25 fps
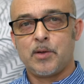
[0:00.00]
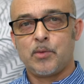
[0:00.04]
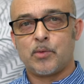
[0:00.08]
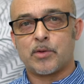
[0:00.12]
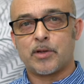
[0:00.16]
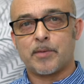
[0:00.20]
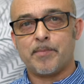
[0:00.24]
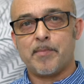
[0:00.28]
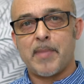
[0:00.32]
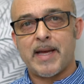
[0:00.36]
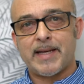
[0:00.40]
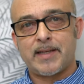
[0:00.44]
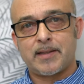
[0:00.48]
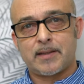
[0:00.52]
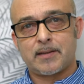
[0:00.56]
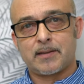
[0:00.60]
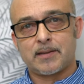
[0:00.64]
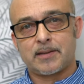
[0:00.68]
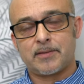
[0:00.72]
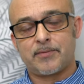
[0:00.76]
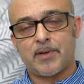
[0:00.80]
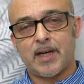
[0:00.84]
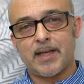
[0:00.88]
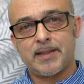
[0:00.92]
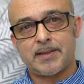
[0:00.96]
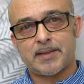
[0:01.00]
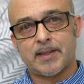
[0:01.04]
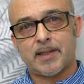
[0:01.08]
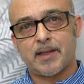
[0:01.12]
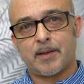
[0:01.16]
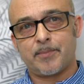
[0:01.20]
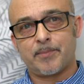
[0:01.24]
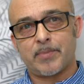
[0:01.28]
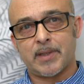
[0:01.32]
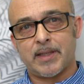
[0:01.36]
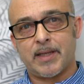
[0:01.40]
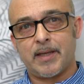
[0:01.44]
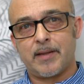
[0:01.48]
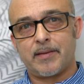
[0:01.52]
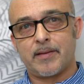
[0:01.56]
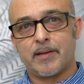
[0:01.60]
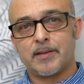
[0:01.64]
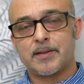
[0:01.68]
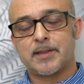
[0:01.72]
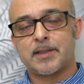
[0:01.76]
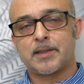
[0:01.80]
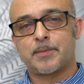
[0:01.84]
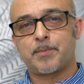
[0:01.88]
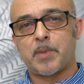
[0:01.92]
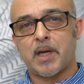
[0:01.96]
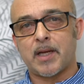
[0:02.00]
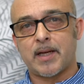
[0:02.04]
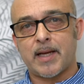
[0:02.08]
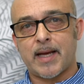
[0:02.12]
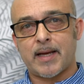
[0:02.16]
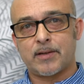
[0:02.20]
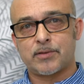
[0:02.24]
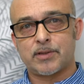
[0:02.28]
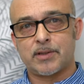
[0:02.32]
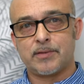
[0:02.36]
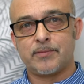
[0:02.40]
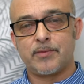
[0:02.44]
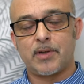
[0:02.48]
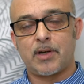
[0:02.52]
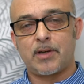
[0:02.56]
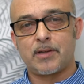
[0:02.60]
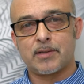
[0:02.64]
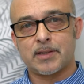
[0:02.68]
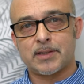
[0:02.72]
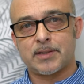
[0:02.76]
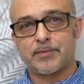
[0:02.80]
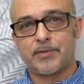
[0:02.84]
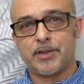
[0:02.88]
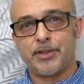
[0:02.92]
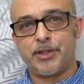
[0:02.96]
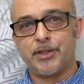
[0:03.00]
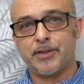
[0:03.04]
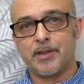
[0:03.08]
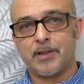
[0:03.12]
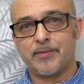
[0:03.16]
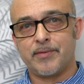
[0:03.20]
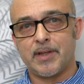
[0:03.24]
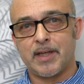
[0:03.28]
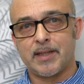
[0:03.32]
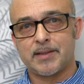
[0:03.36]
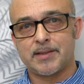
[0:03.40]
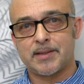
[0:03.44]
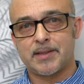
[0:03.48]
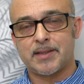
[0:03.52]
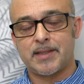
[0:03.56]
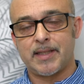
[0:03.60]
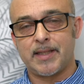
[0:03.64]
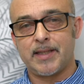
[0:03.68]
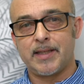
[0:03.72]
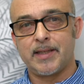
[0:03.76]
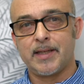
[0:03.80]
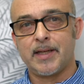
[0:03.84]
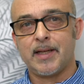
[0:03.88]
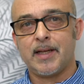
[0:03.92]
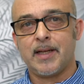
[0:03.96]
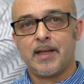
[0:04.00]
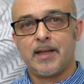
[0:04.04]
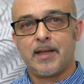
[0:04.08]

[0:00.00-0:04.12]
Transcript: We're a medical device company that spun out of Oxford University